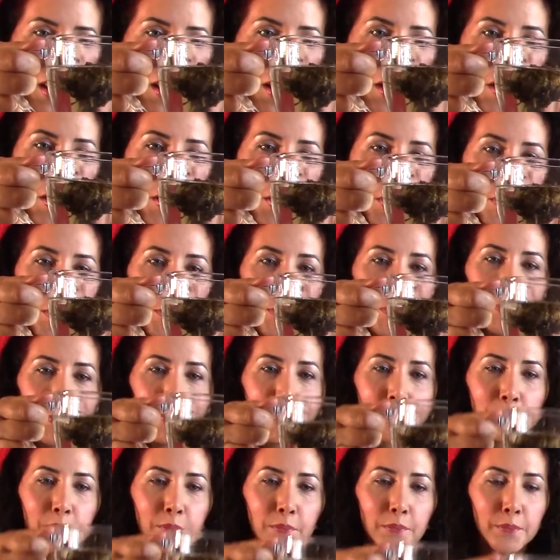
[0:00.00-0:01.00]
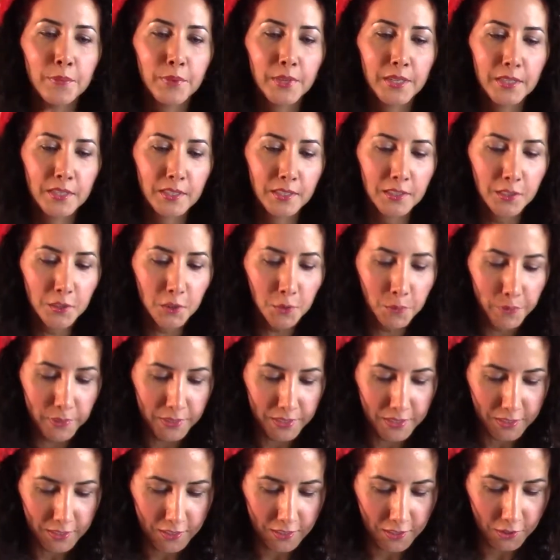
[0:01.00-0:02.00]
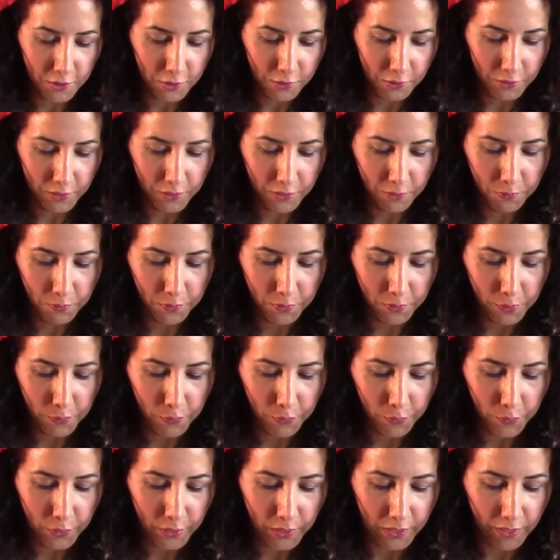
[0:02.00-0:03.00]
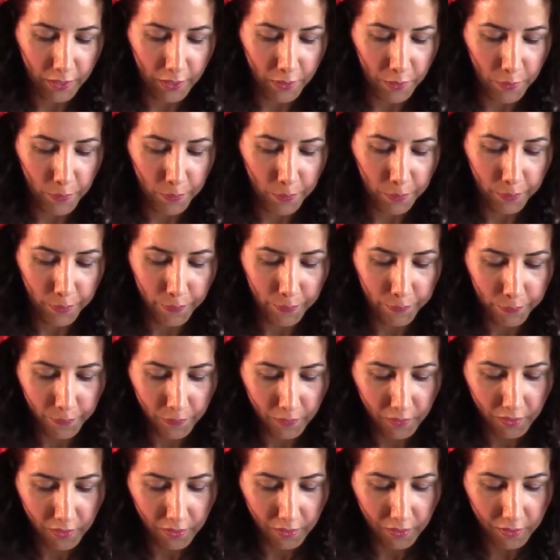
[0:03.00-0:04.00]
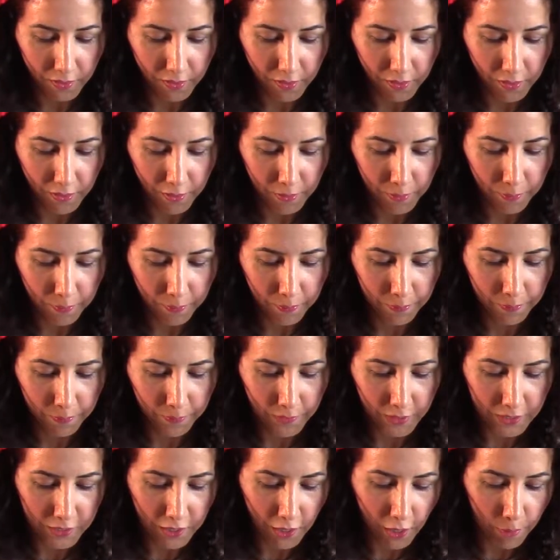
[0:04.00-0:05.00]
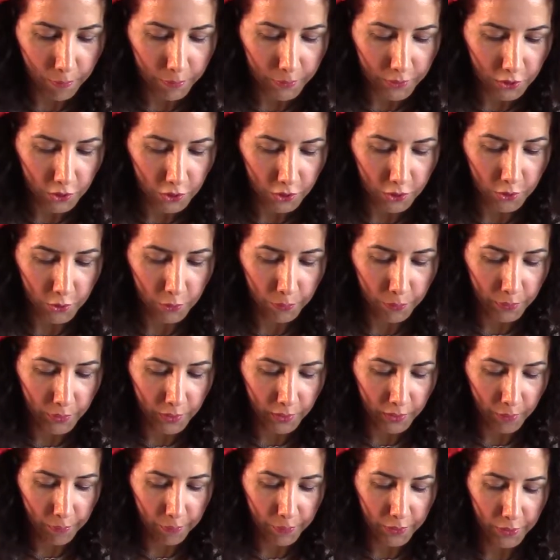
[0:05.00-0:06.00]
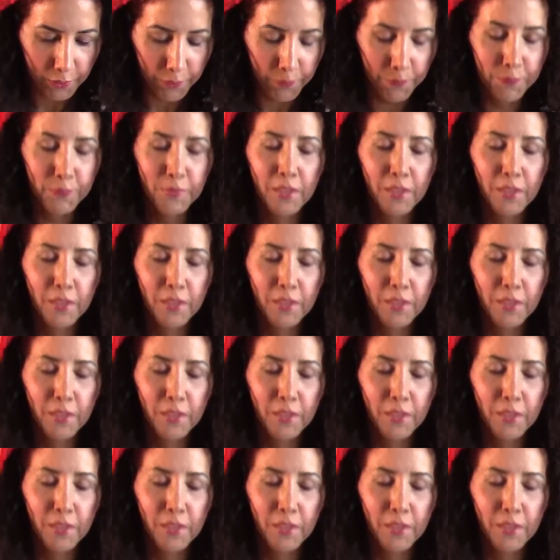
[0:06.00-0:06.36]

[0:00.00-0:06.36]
But in a little bit, it's going to start looking really pretty, I hope. The top is just opening up here.